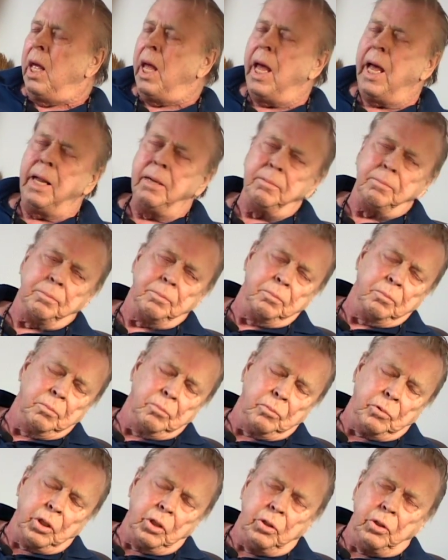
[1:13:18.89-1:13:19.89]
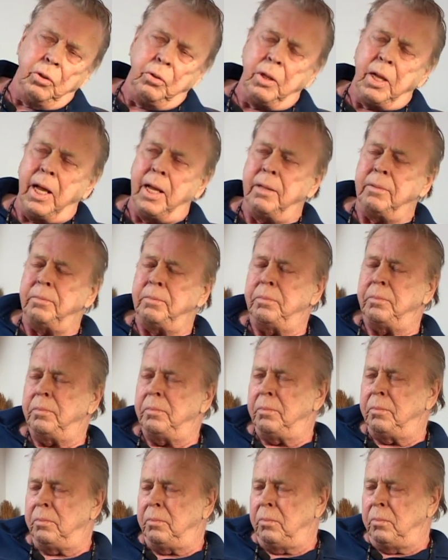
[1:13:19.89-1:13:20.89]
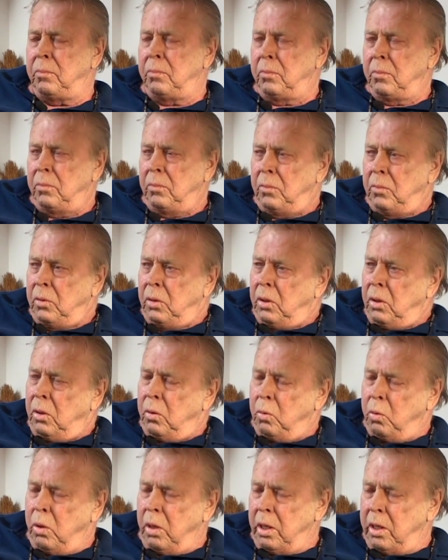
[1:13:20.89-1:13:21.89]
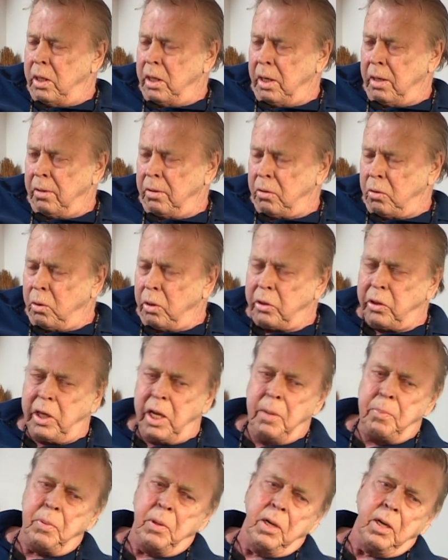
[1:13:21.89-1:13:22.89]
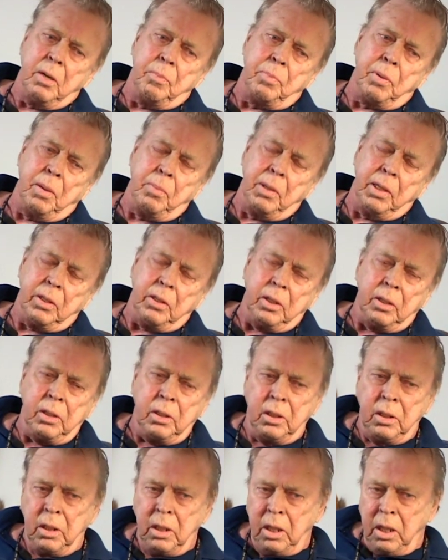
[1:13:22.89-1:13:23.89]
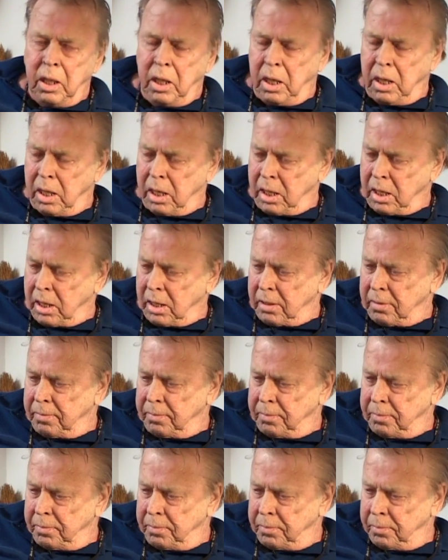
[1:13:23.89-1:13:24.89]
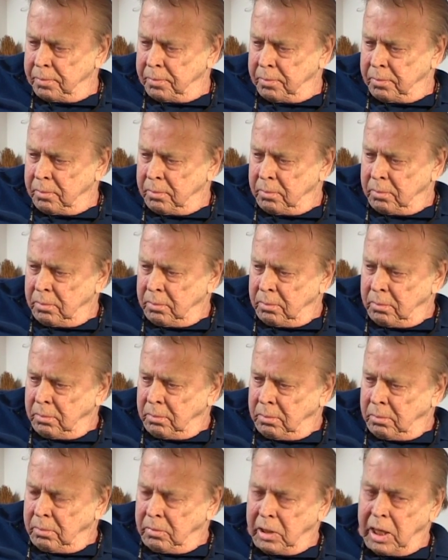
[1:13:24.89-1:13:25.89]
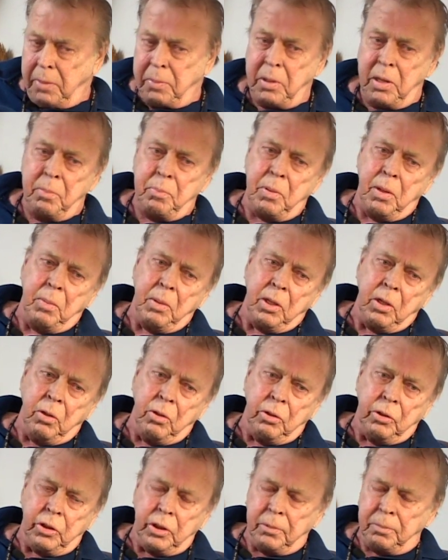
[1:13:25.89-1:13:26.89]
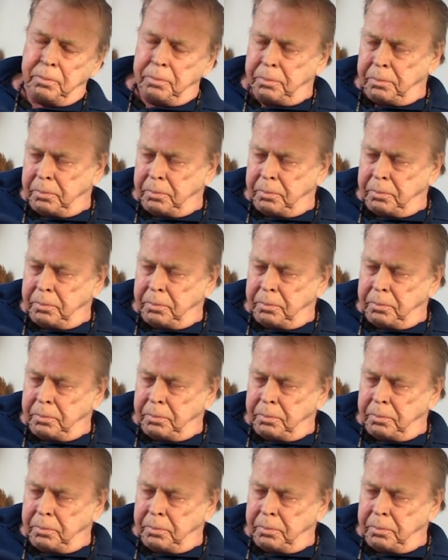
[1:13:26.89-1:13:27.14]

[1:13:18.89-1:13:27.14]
And to do that would, uh, of course, keep it in the public, um, keep it in public ownership